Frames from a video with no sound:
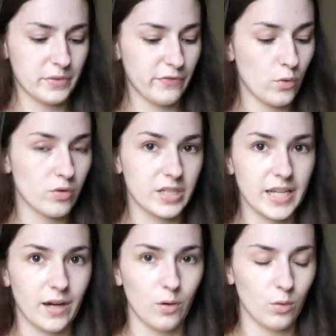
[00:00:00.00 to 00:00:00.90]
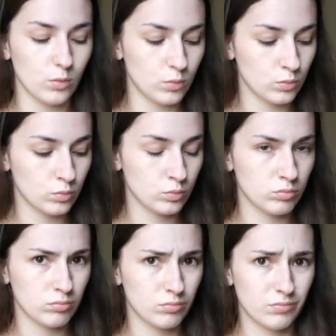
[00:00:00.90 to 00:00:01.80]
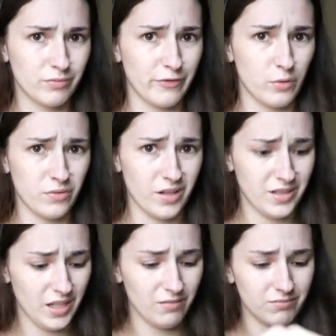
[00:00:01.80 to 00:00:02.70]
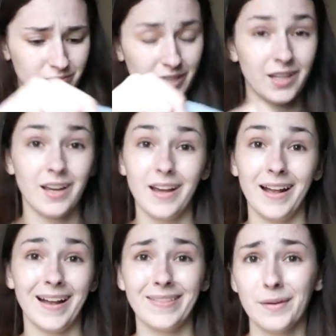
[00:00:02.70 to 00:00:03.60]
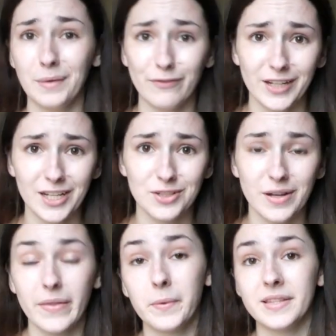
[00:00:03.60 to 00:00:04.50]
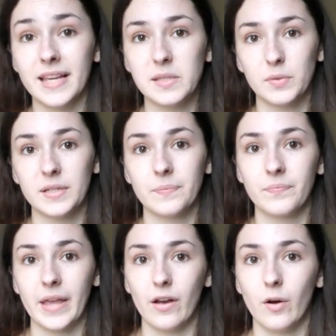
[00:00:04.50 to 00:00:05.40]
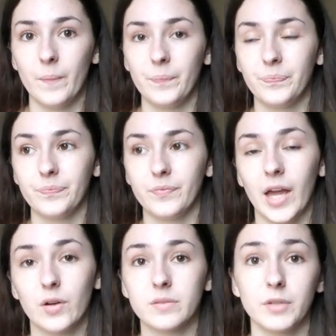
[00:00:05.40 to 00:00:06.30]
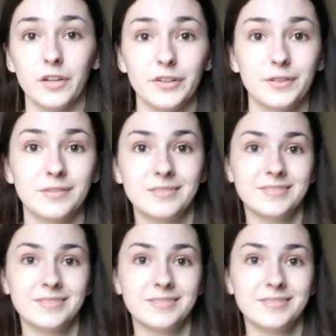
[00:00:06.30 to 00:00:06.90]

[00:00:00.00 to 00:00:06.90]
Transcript: 4 until 4:30. And then we finished, and then we went to Sainsbury's and I got some tofu.